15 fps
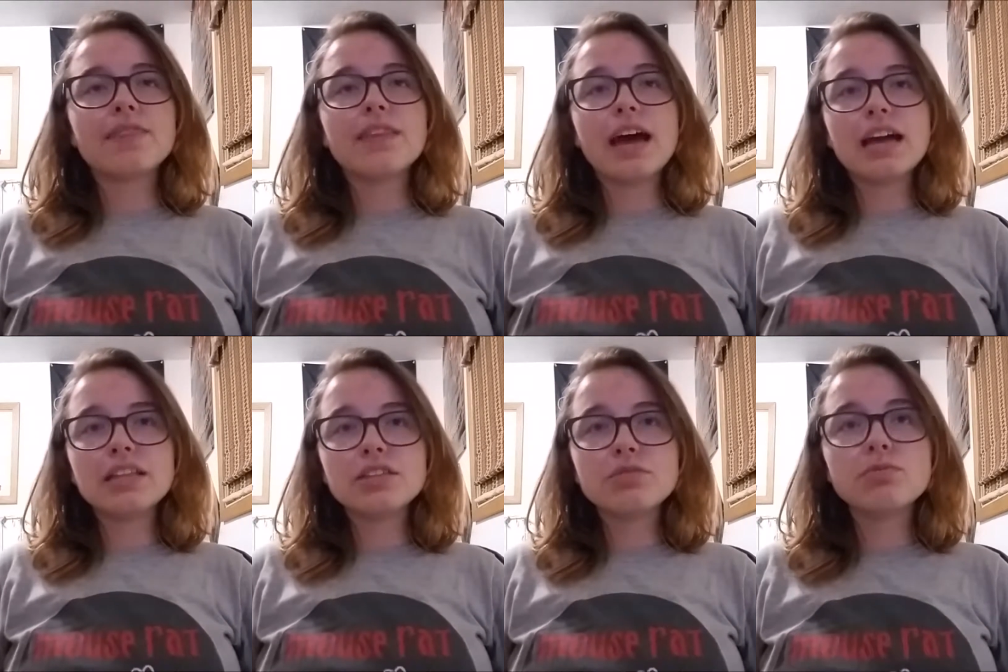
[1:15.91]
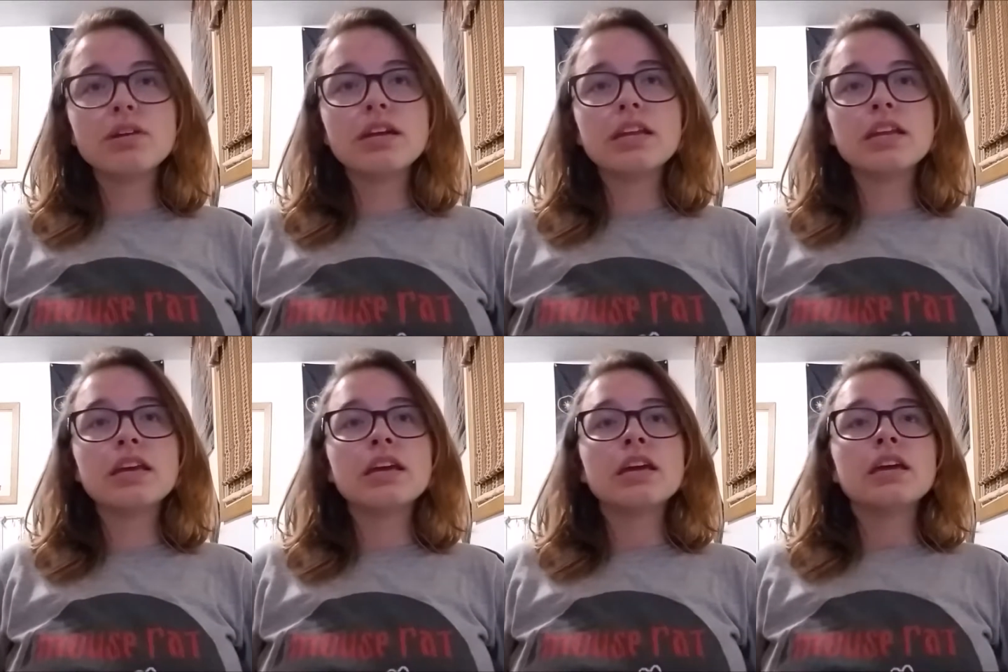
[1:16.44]
That's
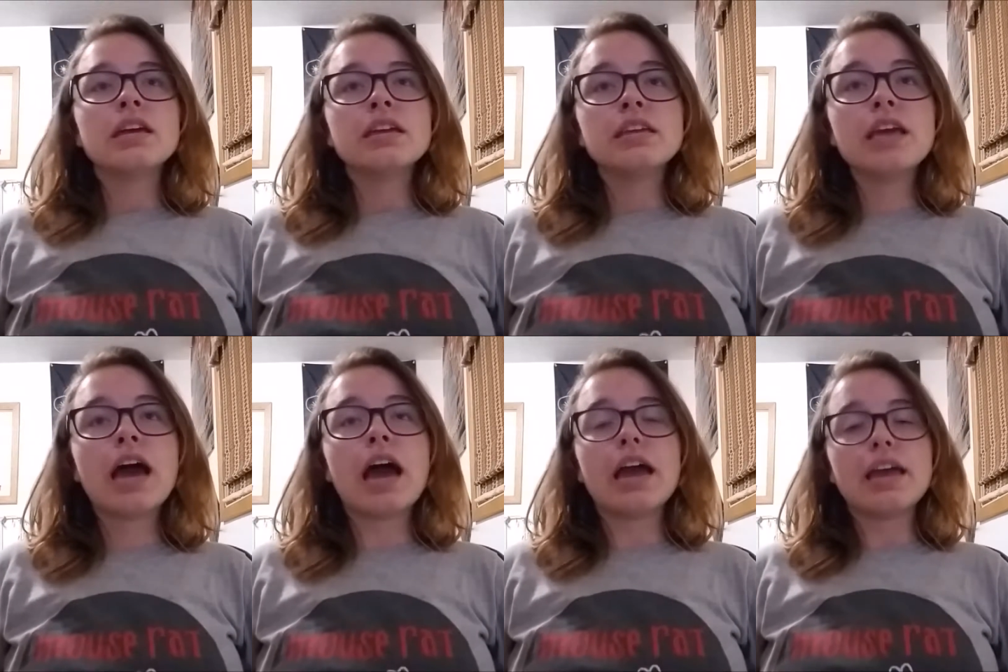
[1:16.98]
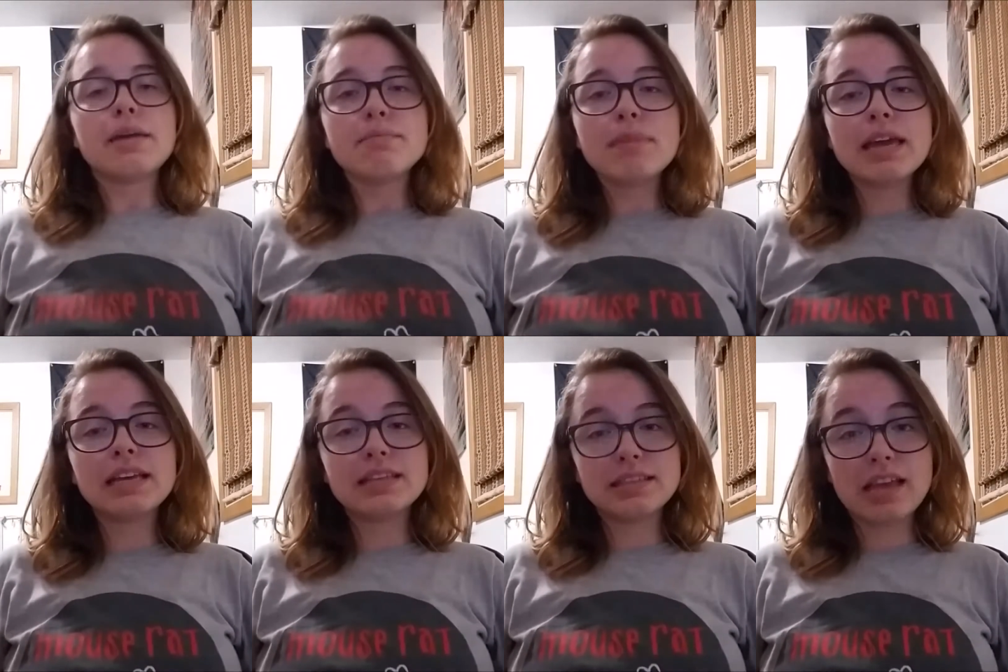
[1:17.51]
when, yeah, it
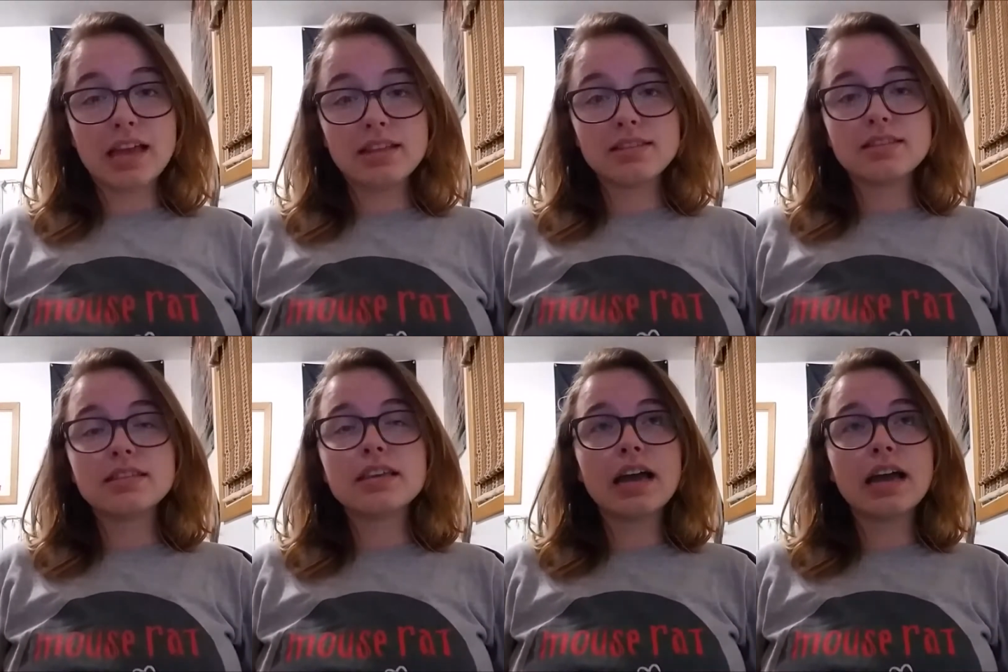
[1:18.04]
makes sense.